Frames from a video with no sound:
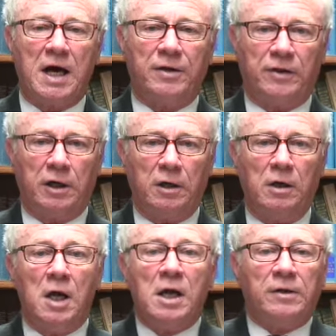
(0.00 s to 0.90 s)
out there
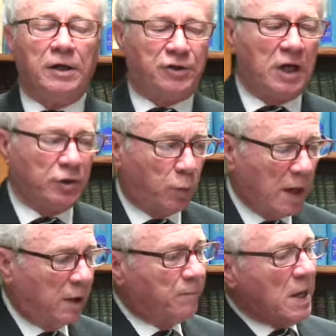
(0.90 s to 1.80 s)
that says,
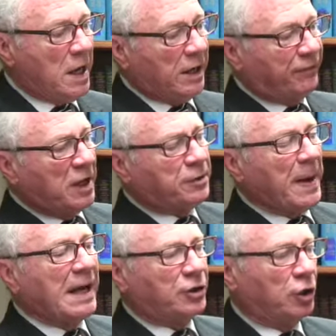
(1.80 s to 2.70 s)
well, if this
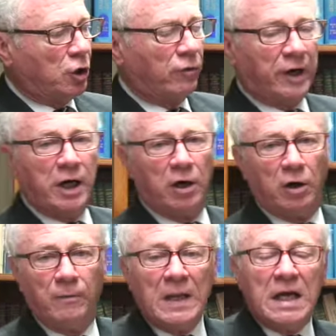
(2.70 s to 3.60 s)
passage over
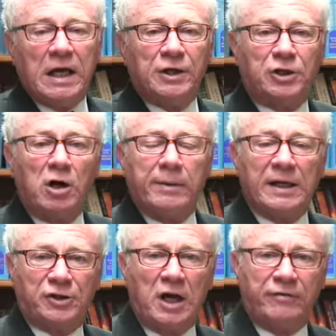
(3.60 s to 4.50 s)
here is talking
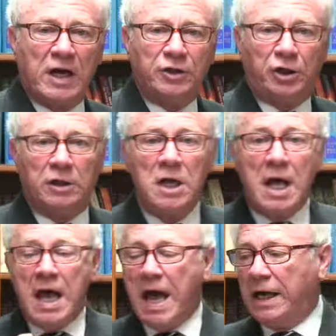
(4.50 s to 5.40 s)
about salvation,
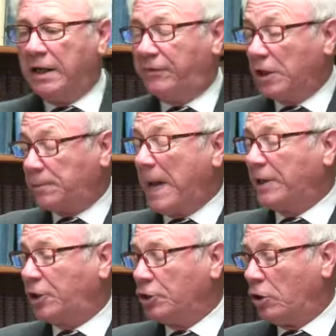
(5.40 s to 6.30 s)
and if this
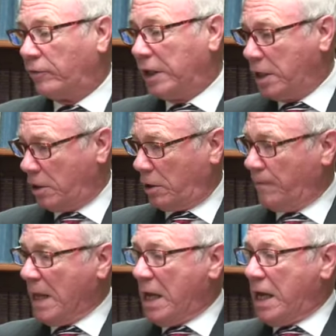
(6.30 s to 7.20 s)
passage over here
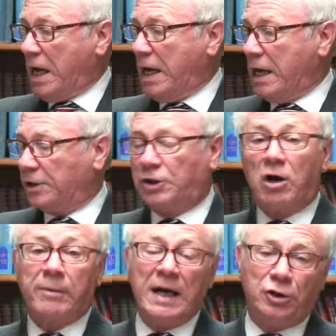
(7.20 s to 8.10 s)
is
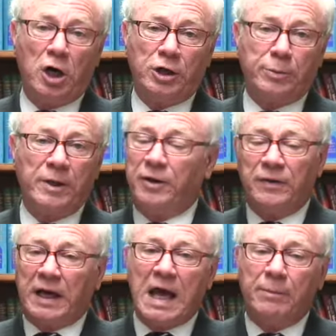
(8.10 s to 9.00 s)
talking about judgment, then
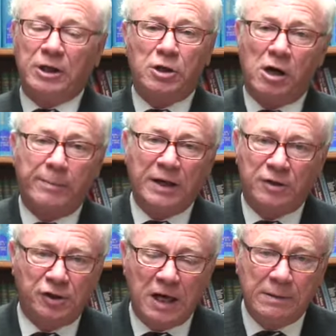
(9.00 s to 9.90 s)
they can't be talking about
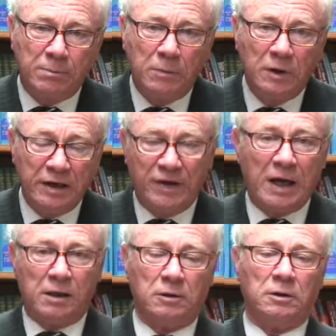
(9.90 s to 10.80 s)
the same event.